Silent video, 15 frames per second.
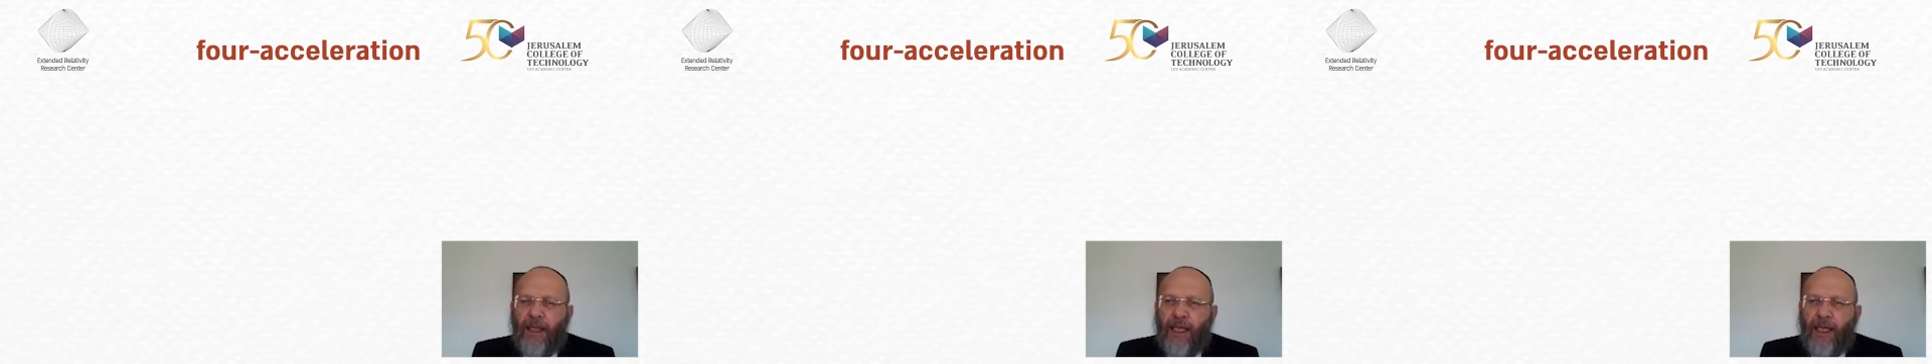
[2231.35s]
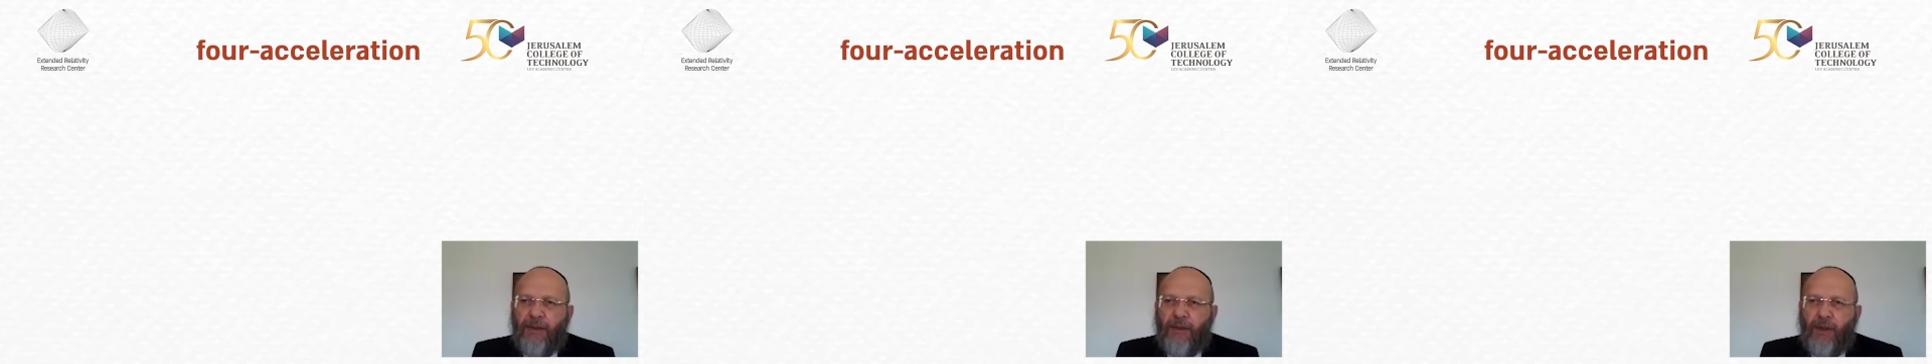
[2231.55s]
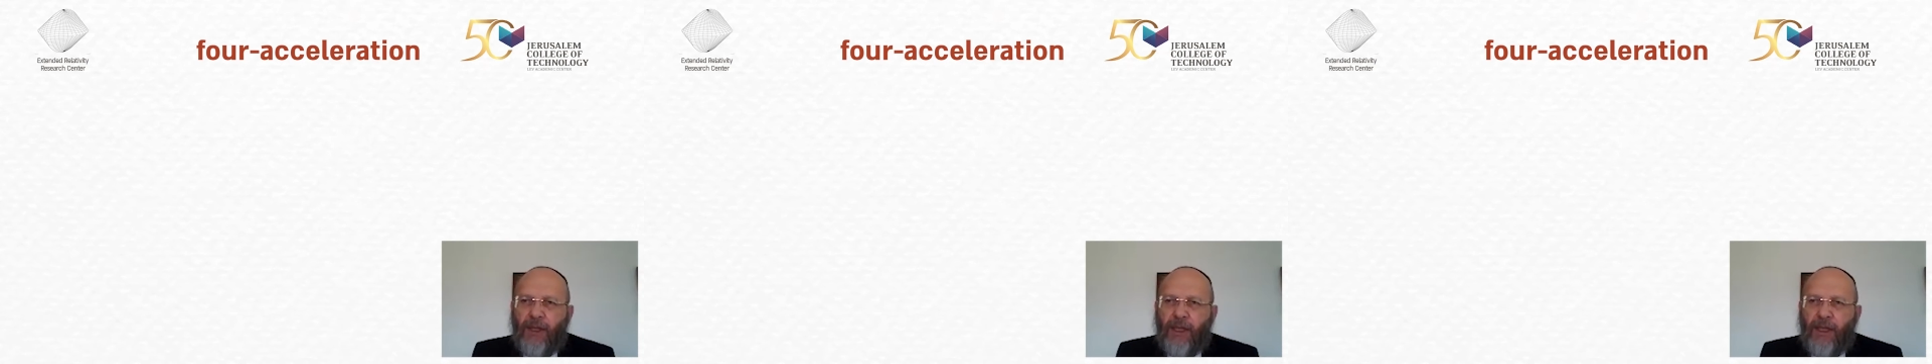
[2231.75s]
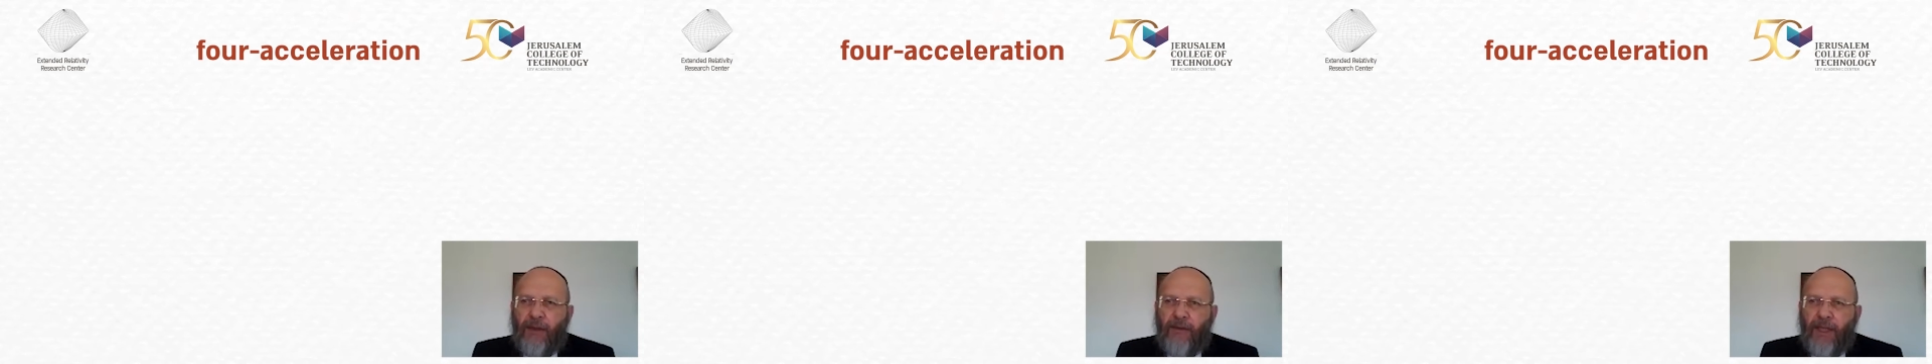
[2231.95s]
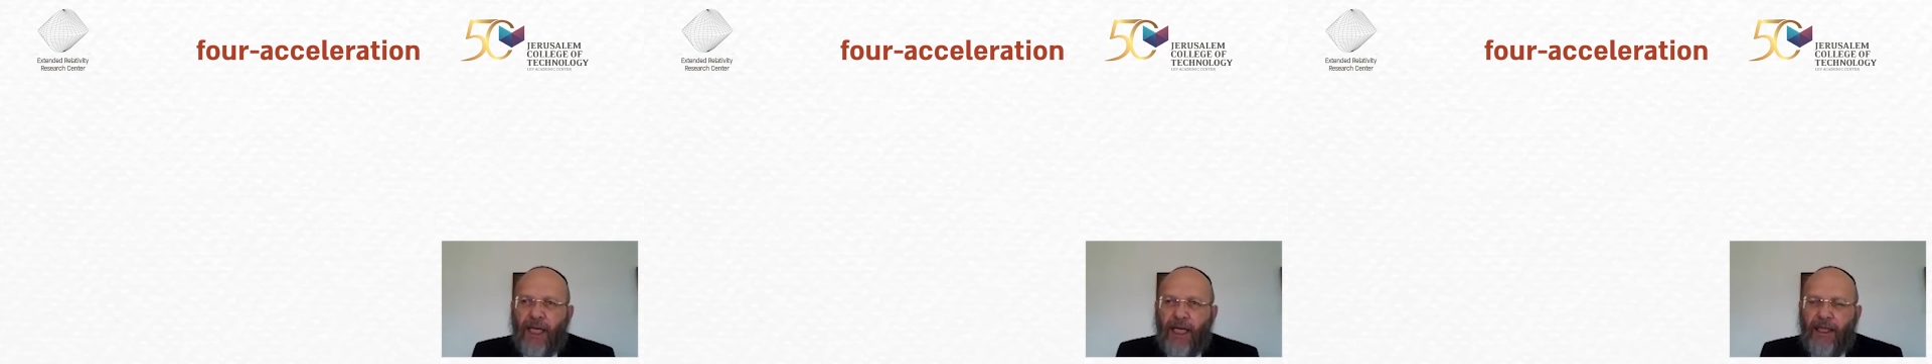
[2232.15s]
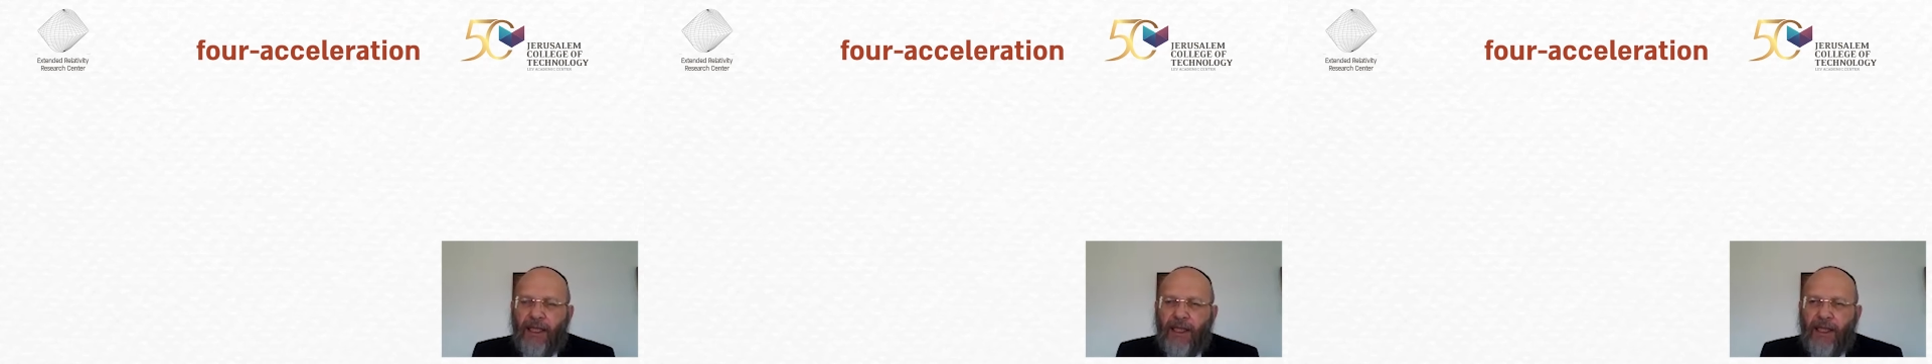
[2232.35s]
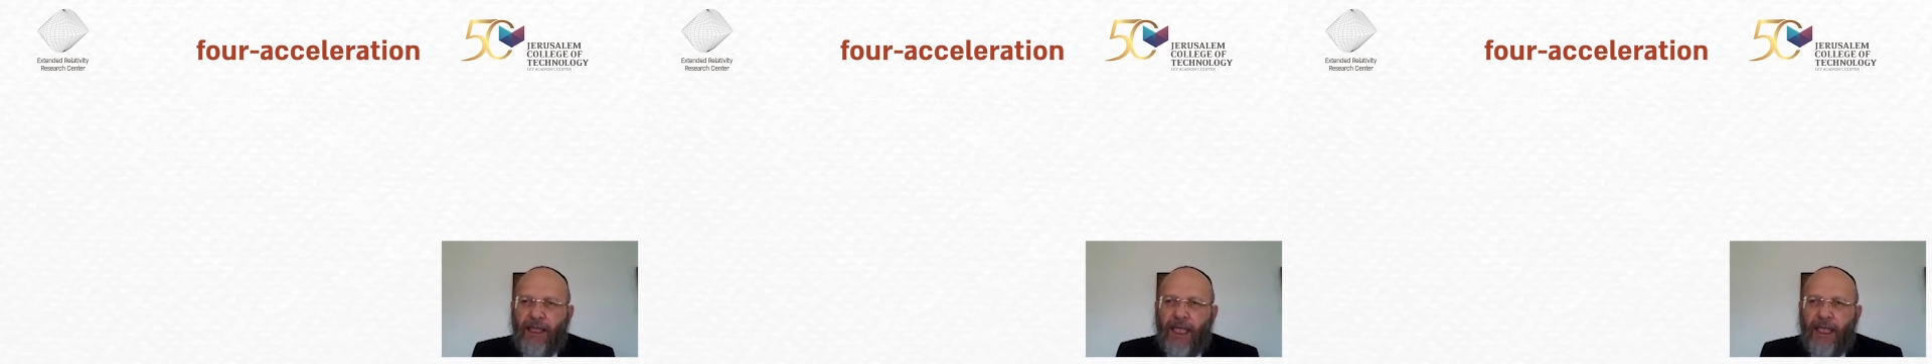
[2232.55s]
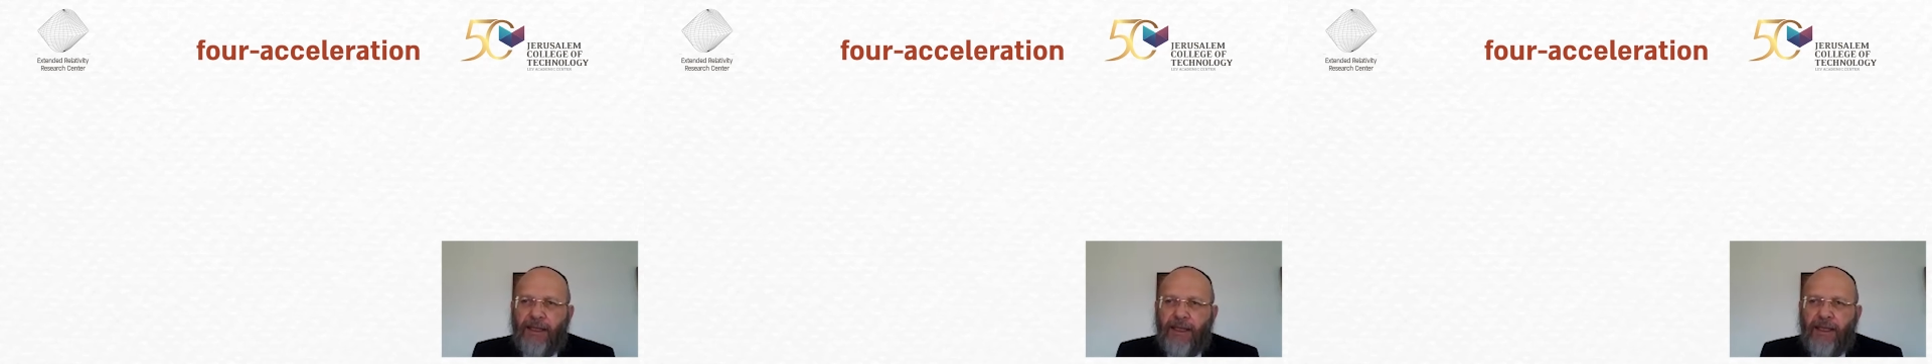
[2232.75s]
as we have done in
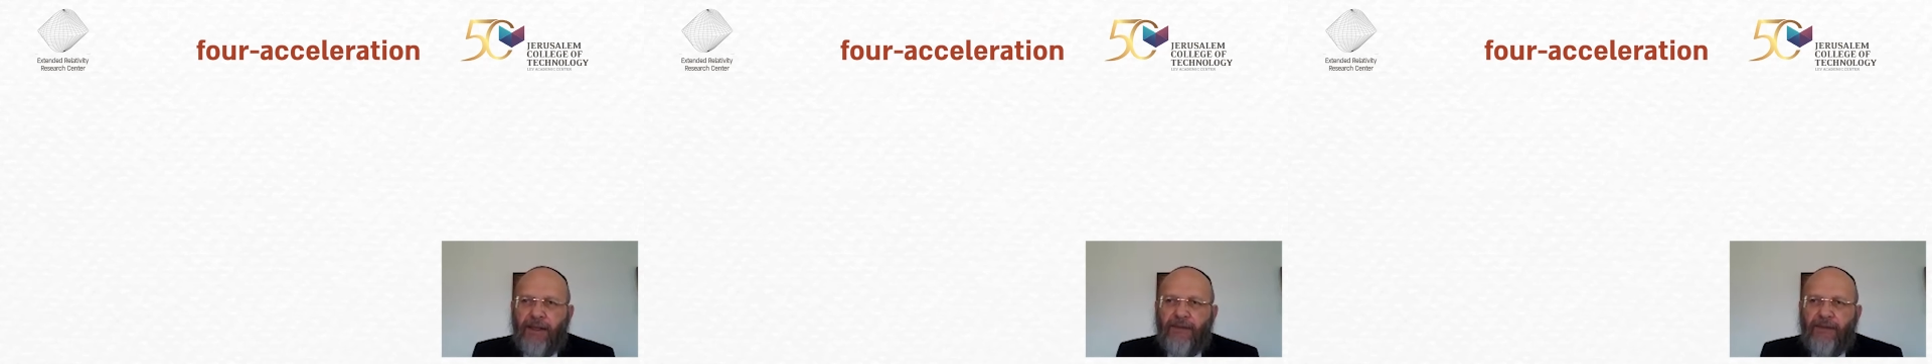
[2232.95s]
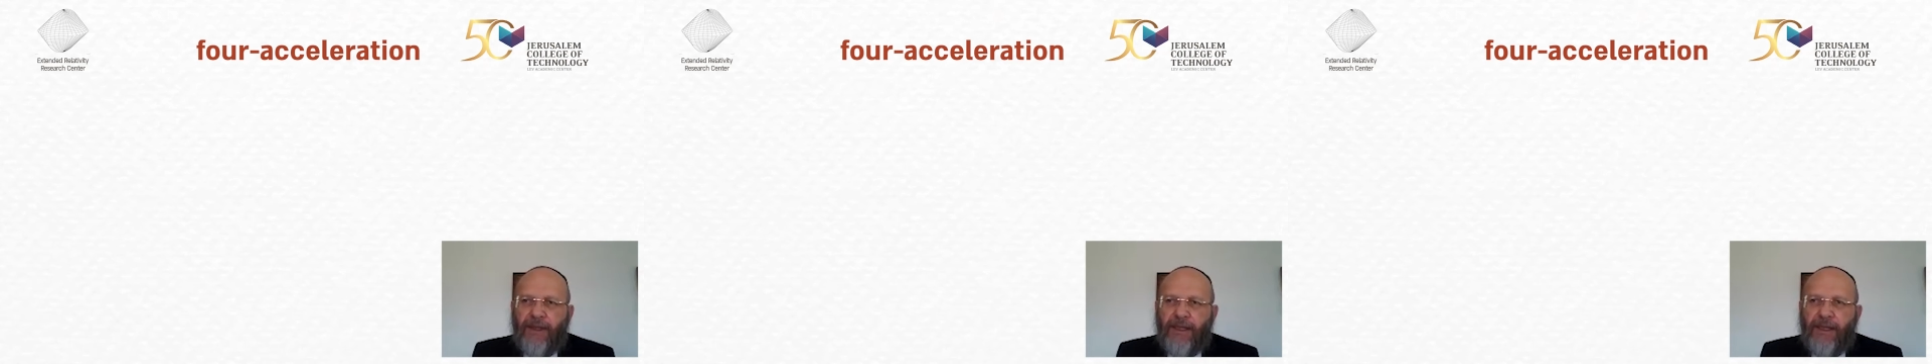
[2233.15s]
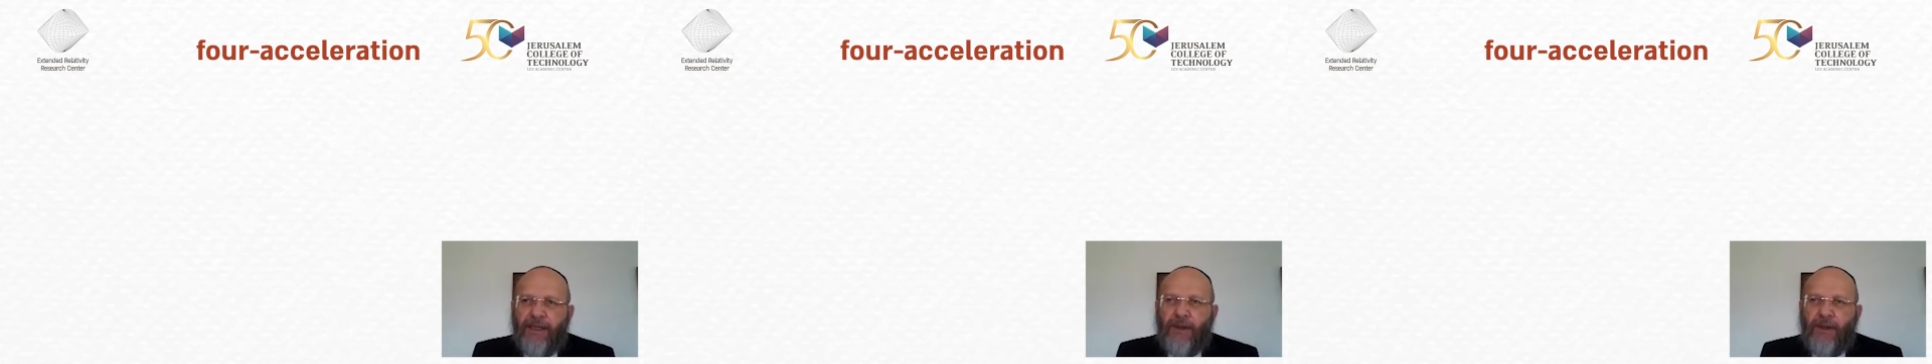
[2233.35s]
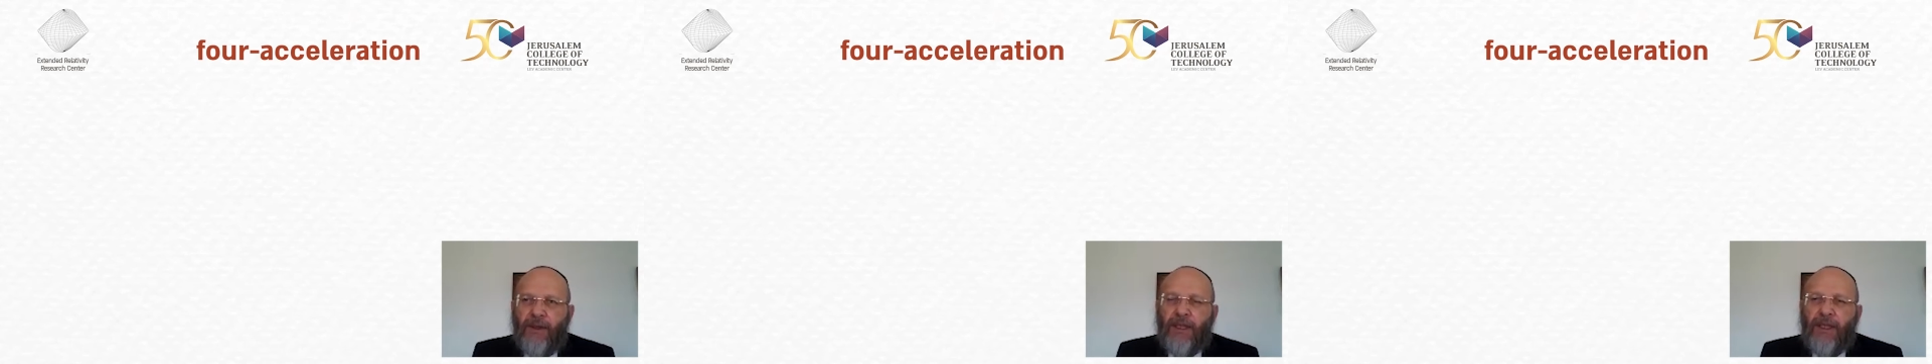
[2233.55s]
classical physics,